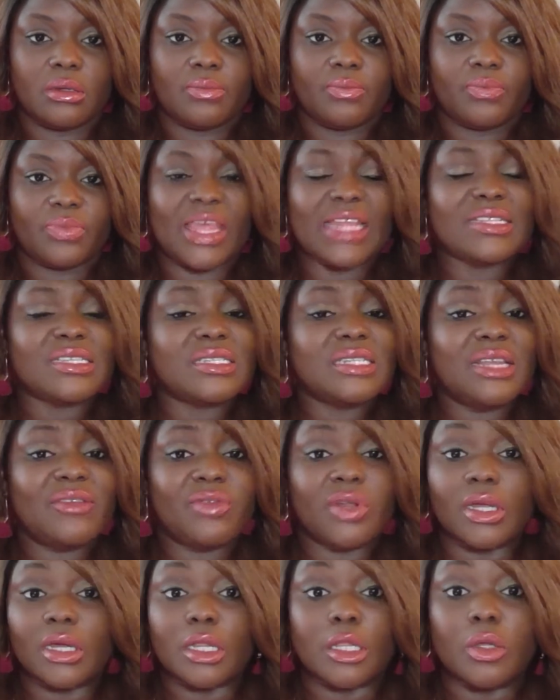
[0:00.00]
that didn't even
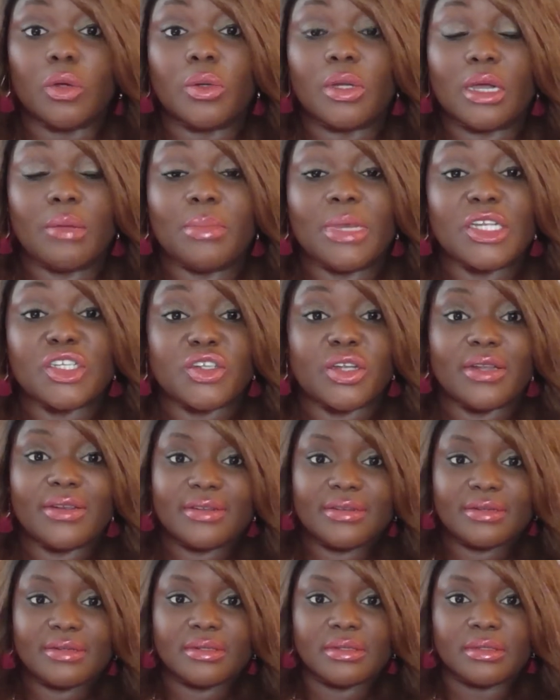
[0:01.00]
include commission
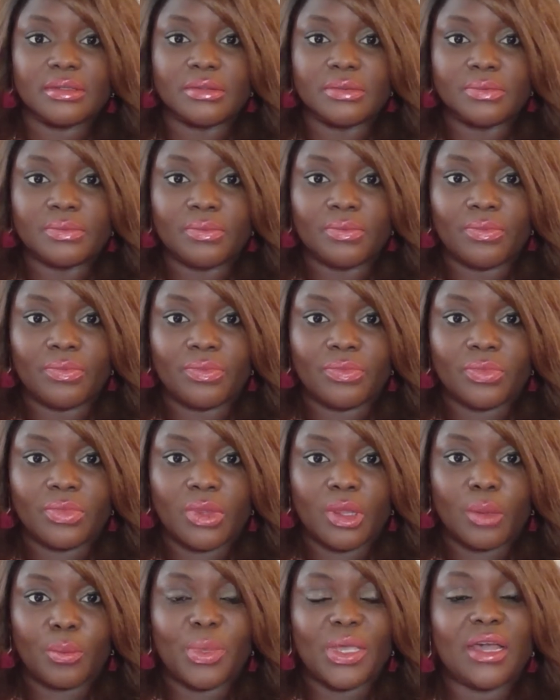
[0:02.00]

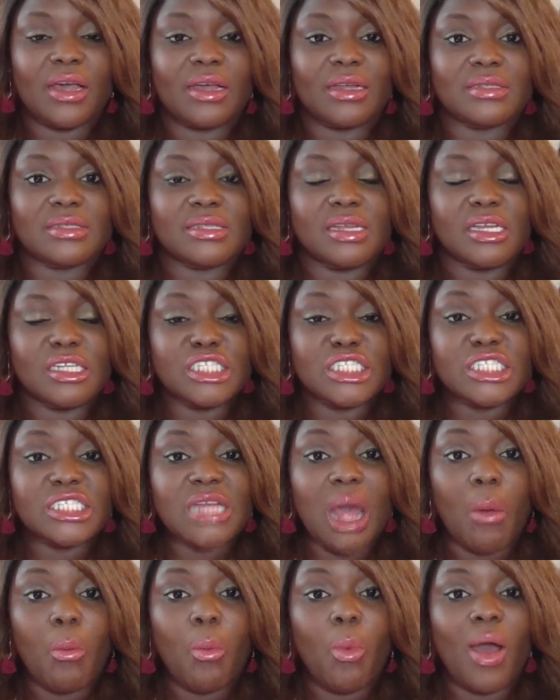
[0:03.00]
because
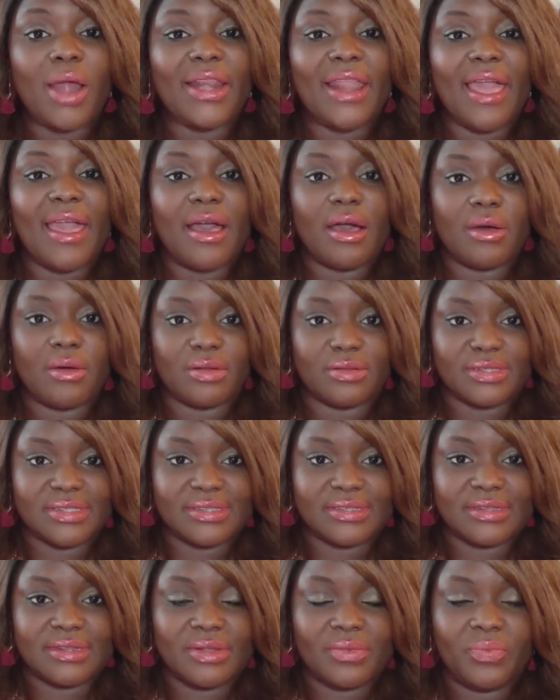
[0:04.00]
someone
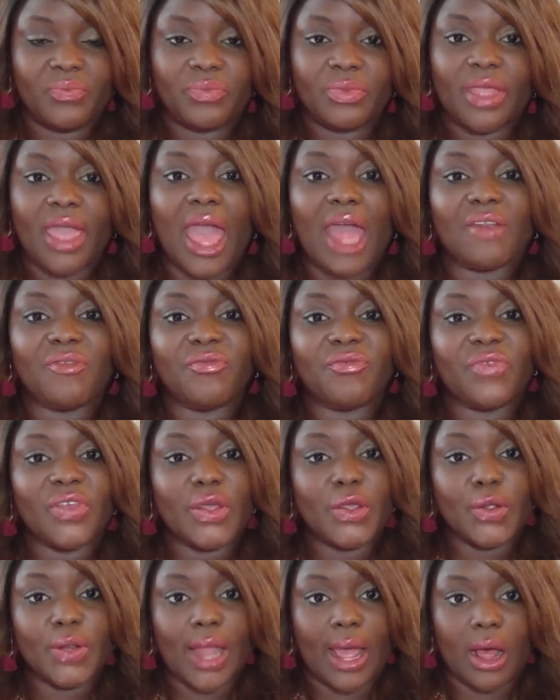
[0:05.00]
else had
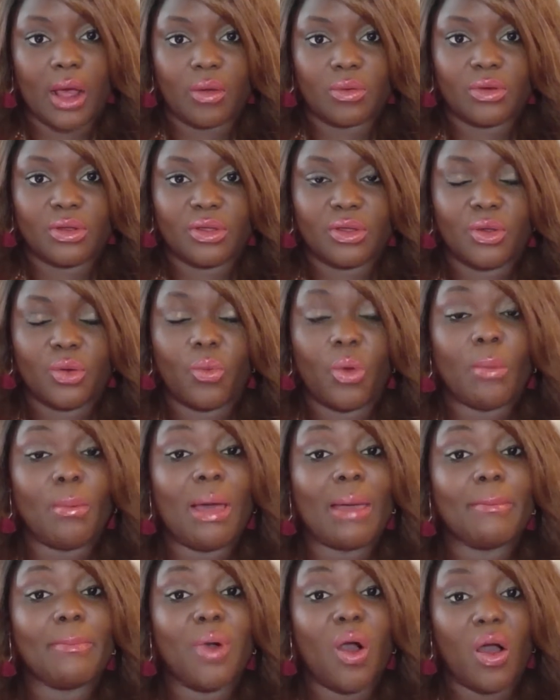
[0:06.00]
figured out what my
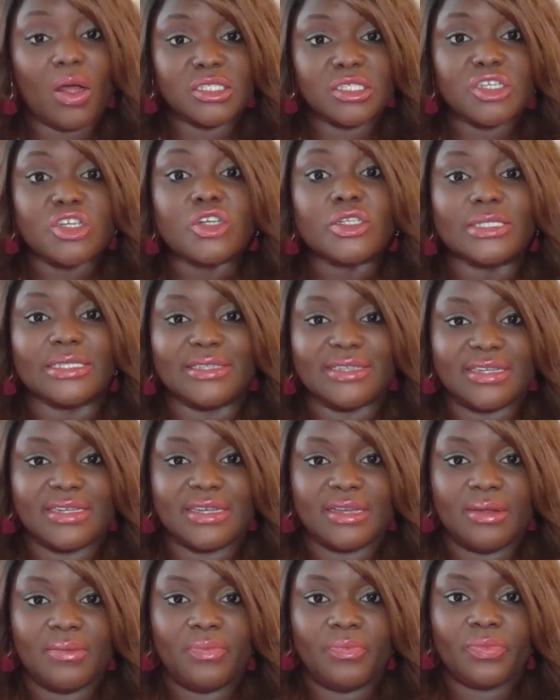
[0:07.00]
boss couldn't
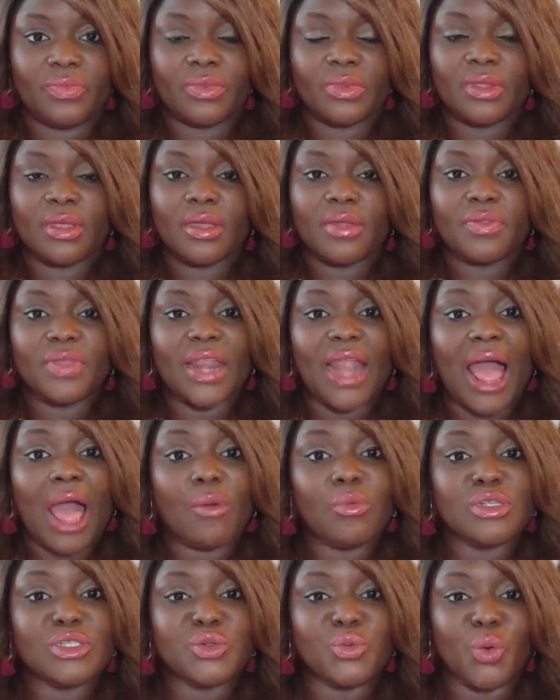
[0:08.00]
that I
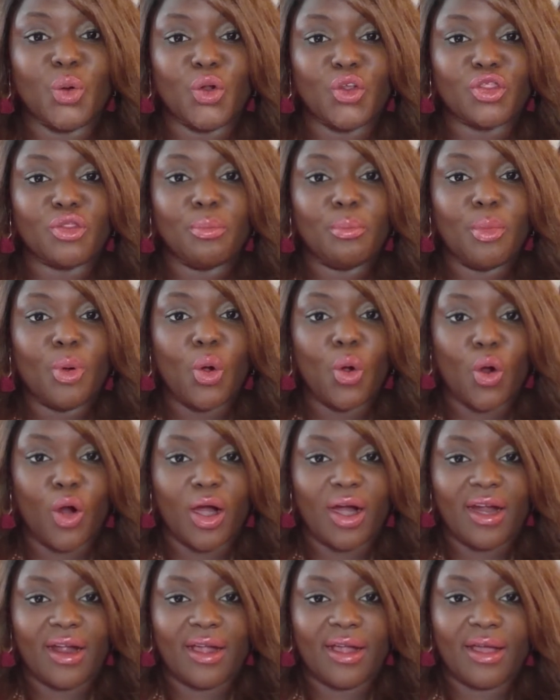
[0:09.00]
was worth
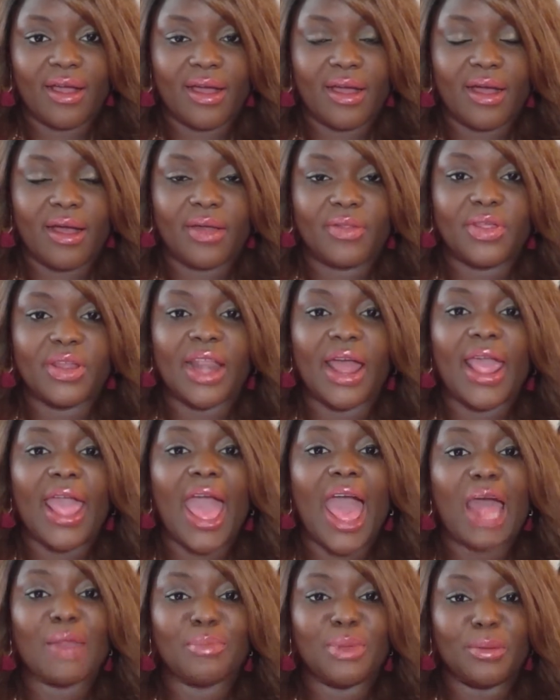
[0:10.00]
more than I
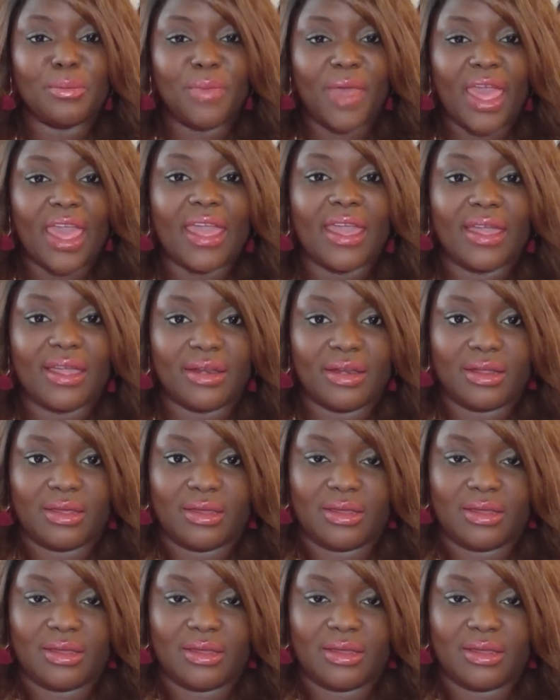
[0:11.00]
had been paid.